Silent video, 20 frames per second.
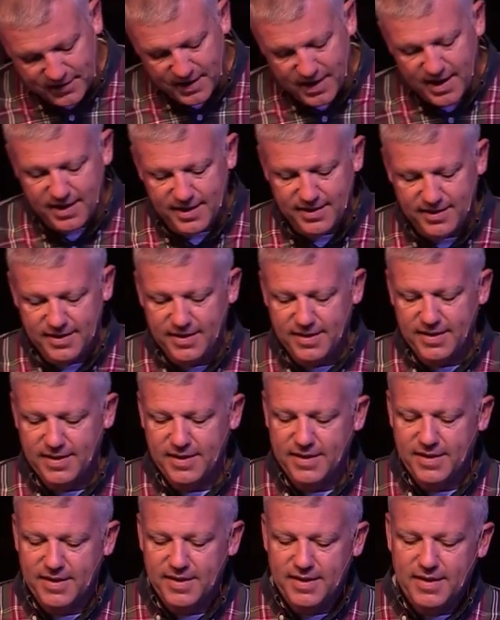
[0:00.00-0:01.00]
God.
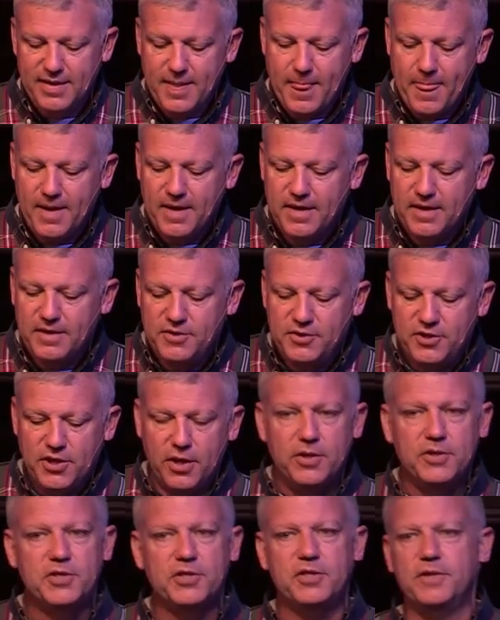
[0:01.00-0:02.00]

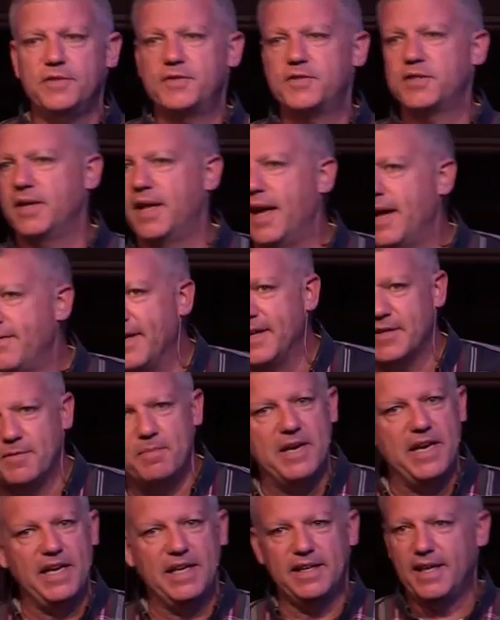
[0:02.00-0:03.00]
Joseph's life has
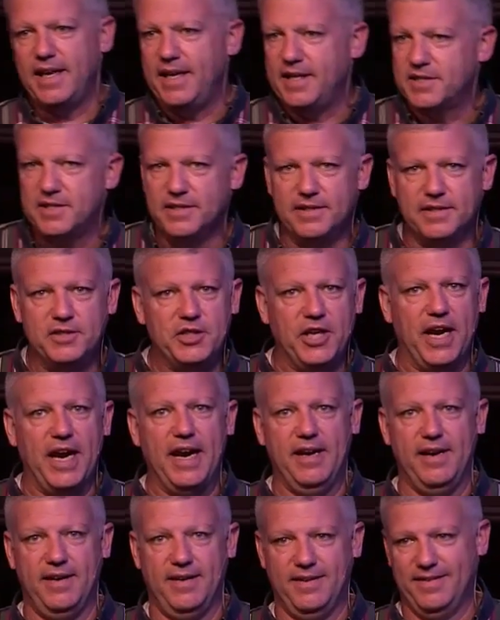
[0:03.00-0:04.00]
many links in the
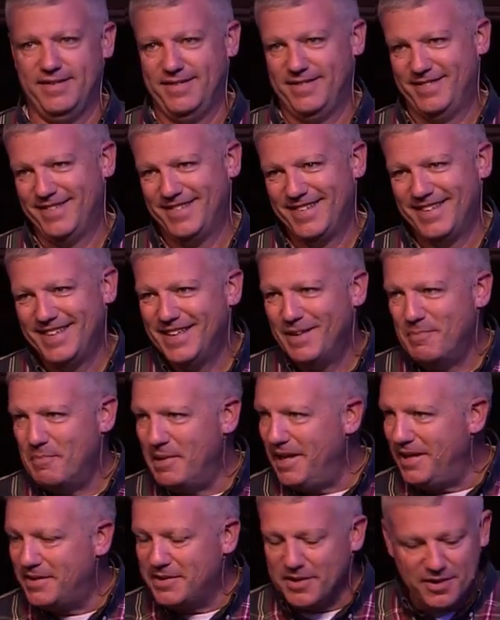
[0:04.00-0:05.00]
chain,
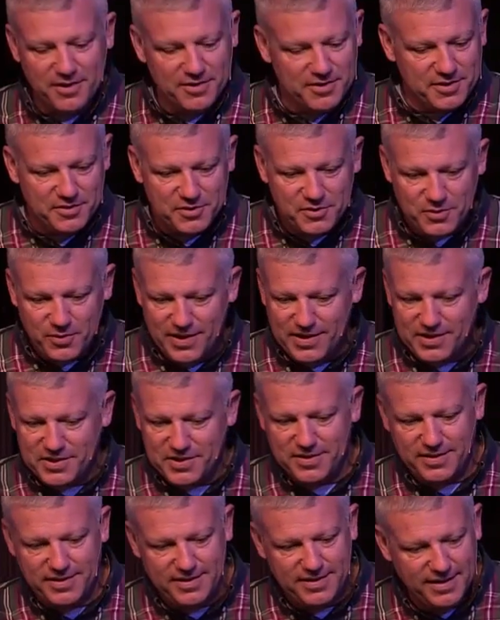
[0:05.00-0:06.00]
many turns and
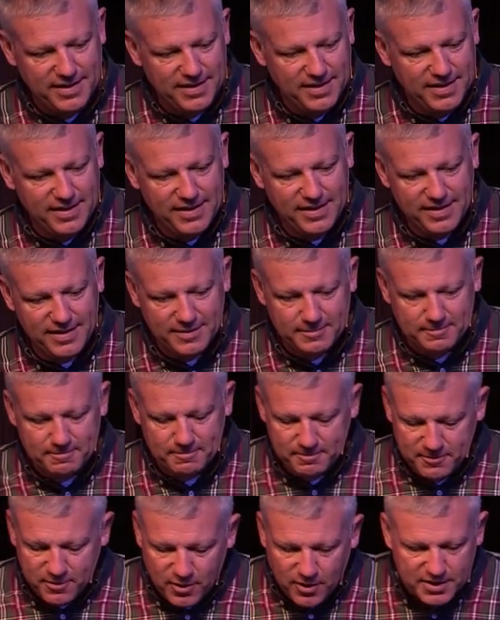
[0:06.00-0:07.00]
twists and
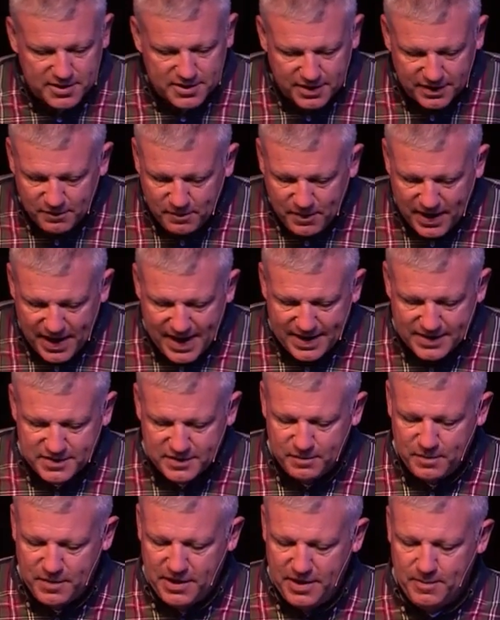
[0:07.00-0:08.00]
crossing of paths
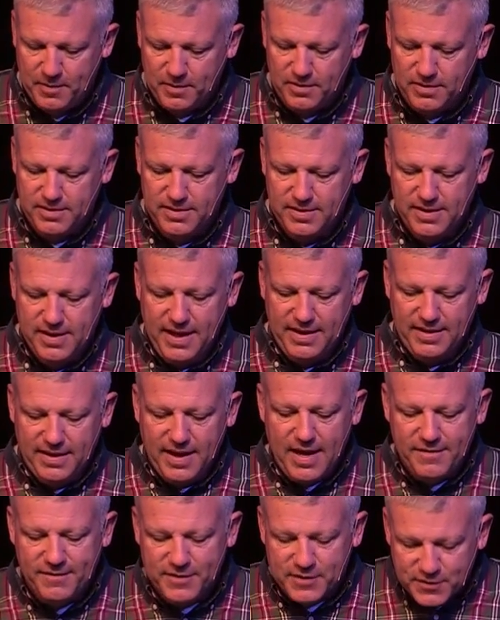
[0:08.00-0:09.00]
of people. And
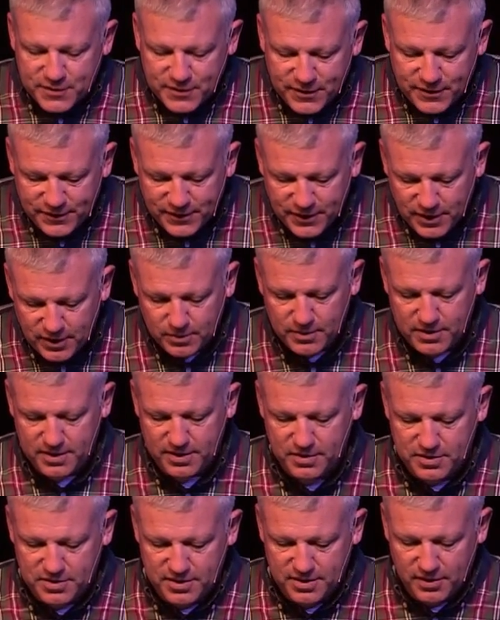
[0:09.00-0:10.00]
life is filled with
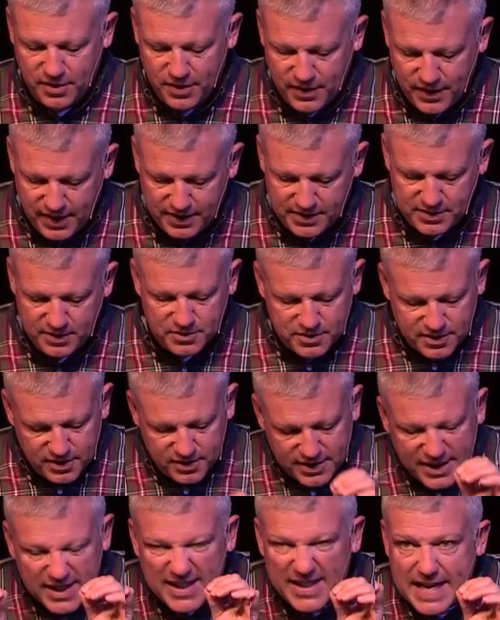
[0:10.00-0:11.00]
those little things, those little
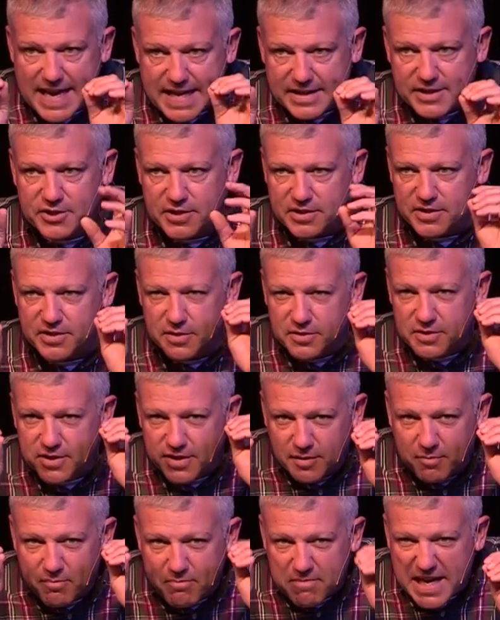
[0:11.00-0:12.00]
connections, those
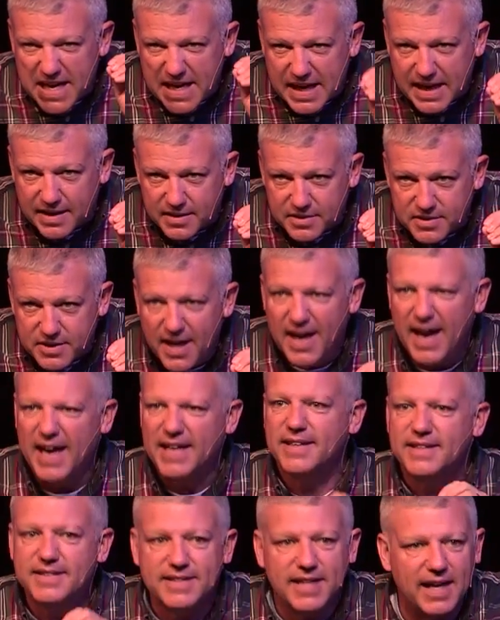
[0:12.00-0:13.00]
little meetings. At
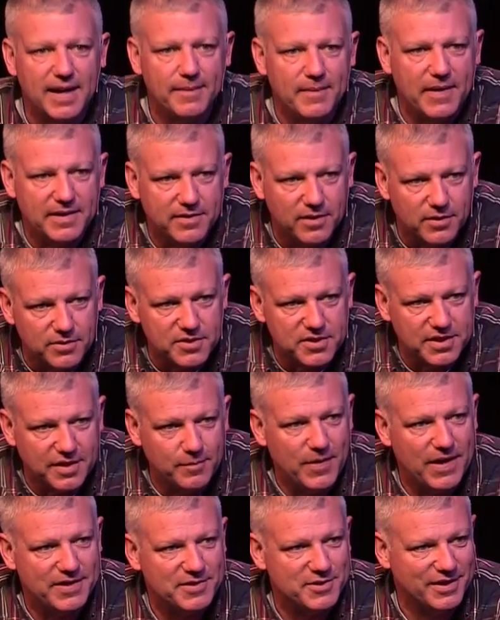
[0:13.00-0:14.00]
the time, they don't seem
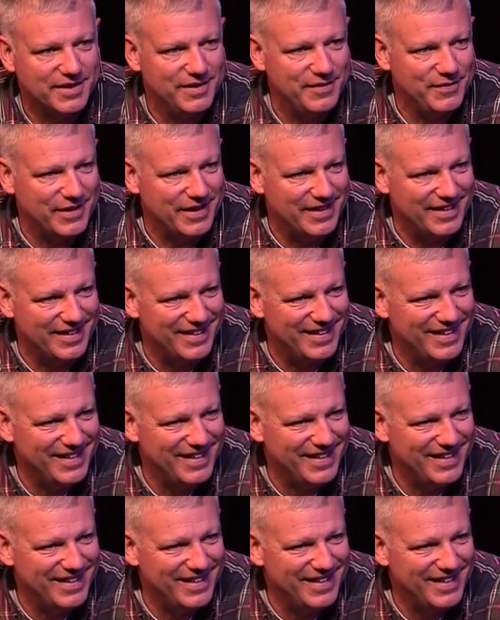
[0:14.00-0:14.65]
that significant.